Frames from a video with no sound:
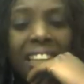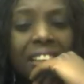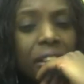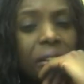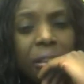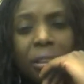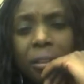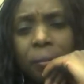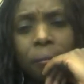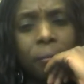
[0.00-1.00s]
Zico,
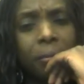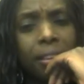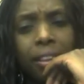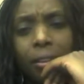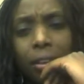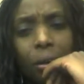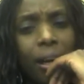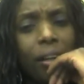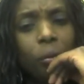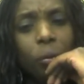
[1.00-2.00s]
no. Zico, no.
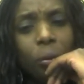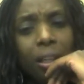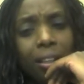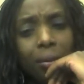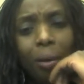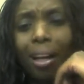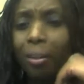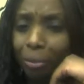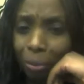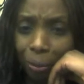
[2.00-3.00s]
Why you do this? Why
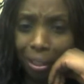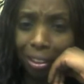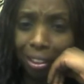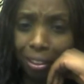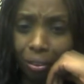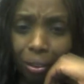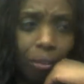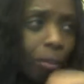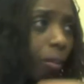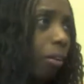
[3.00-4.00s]
you do this, Zico?